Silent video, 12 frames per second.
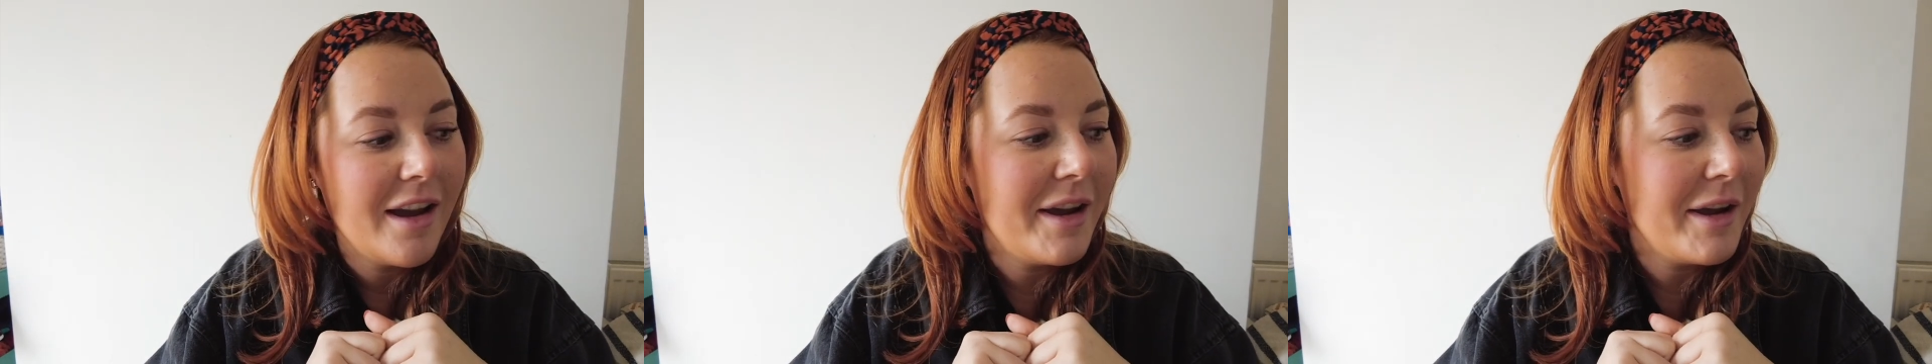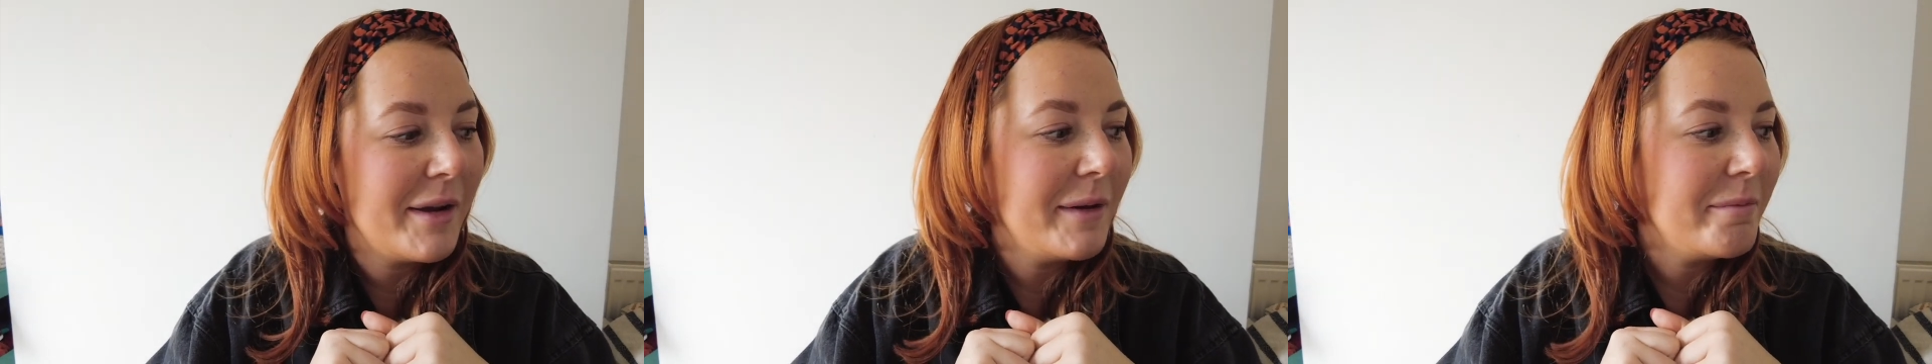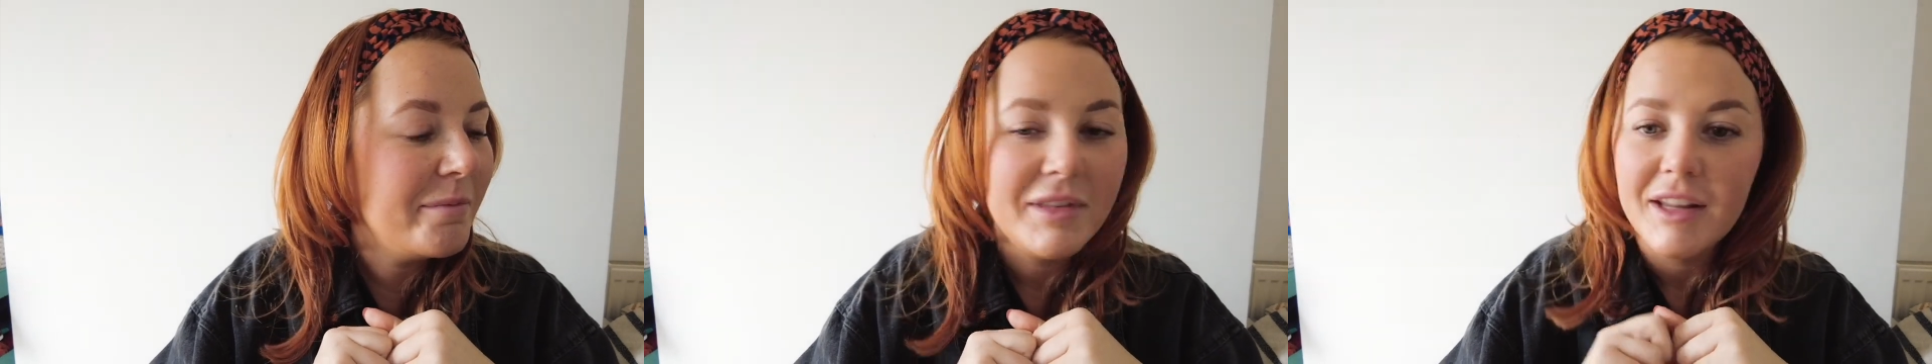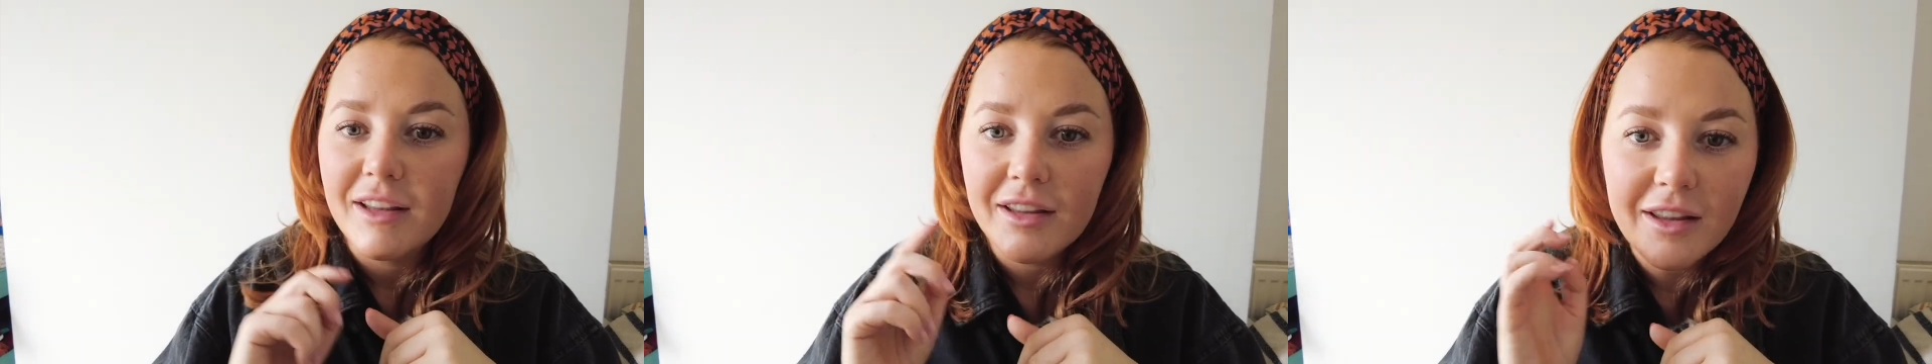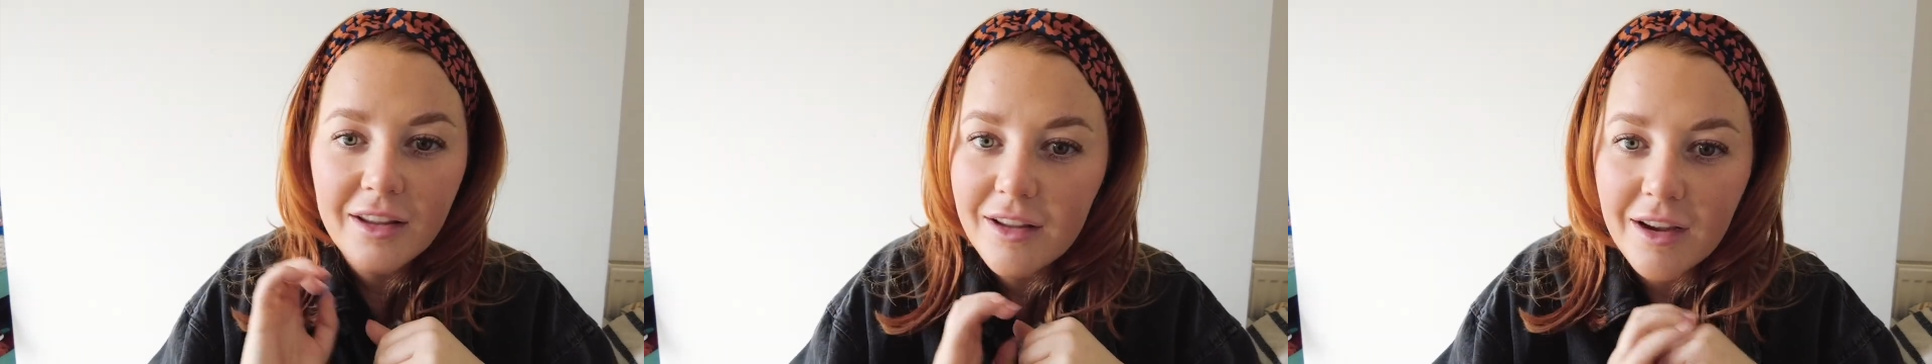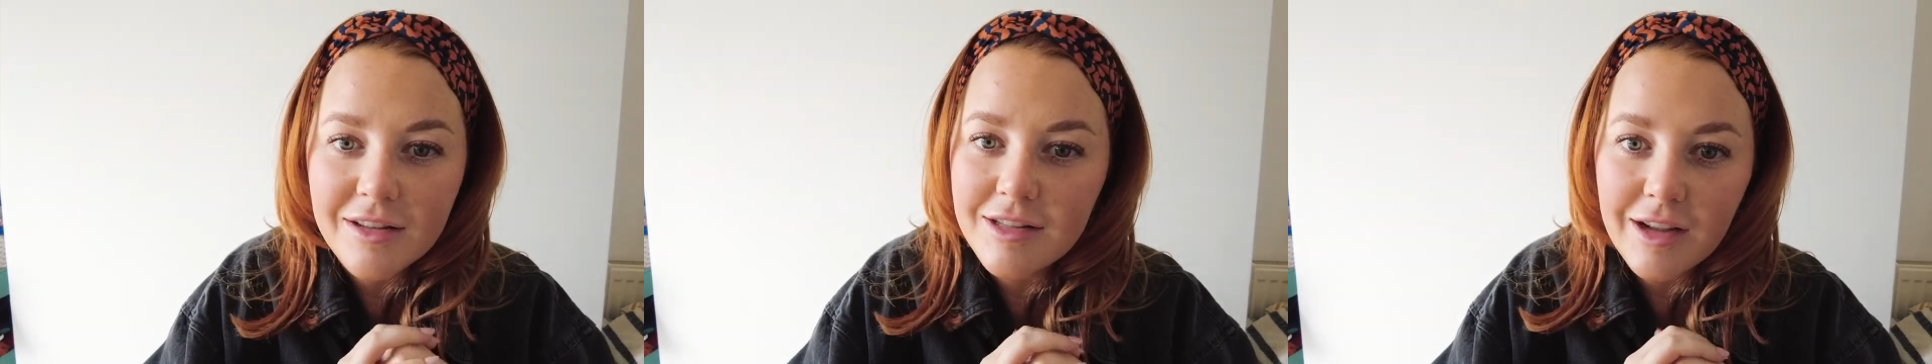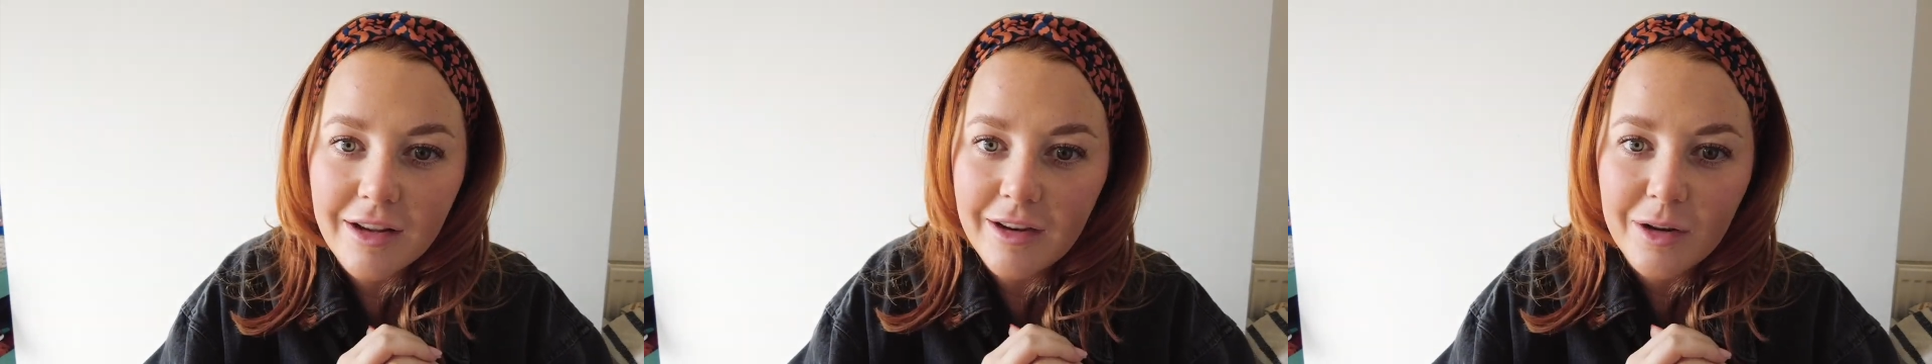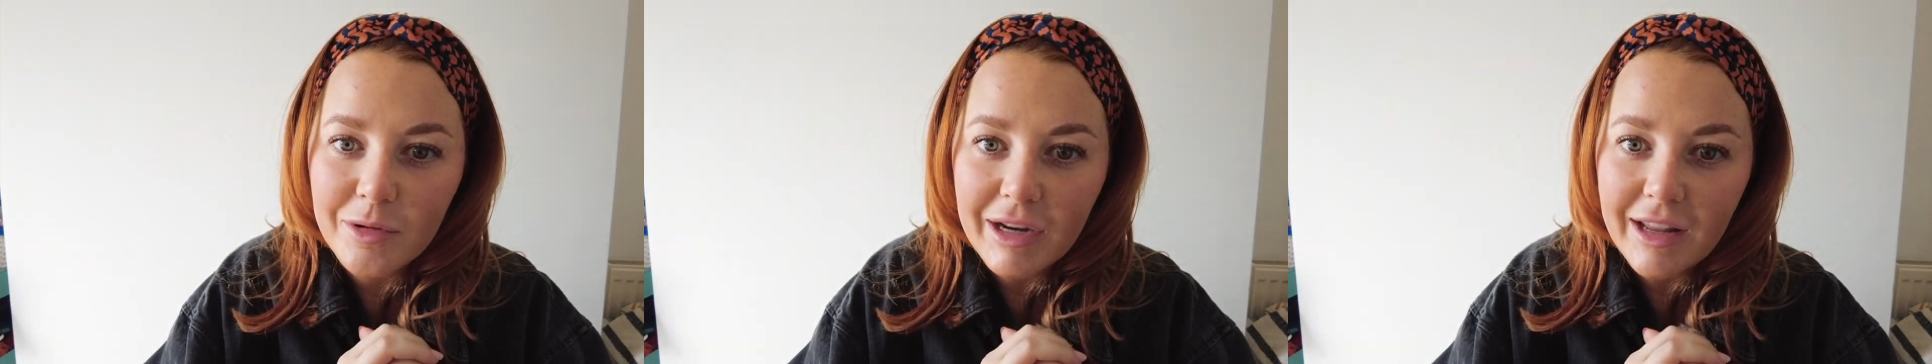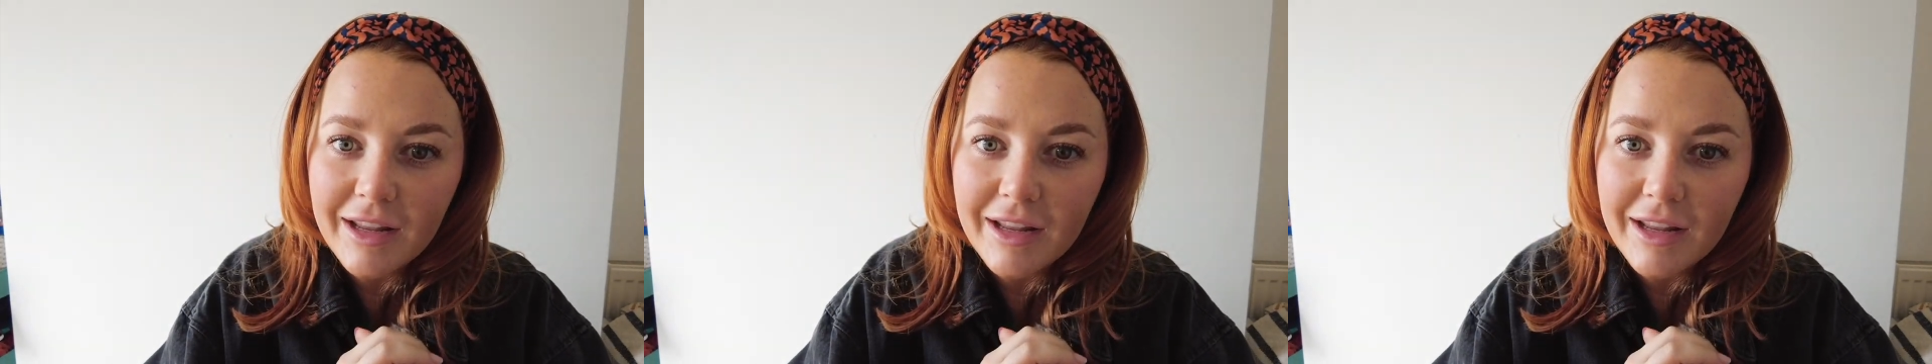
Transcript: Um, you guys don't know what it